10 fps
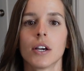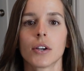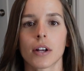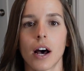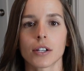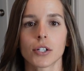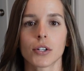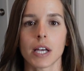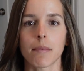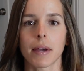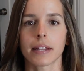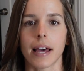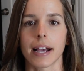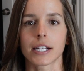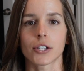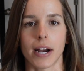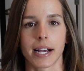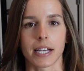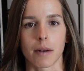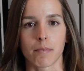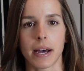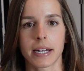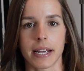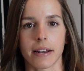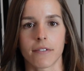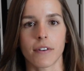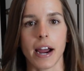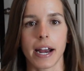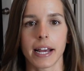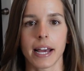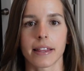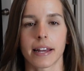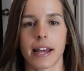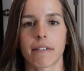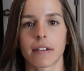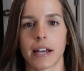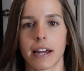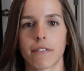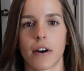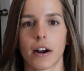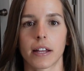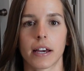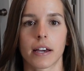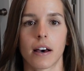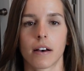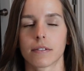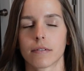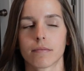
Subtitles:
You could also do something like strides on Monday and Friday, and then have a light fartlek of,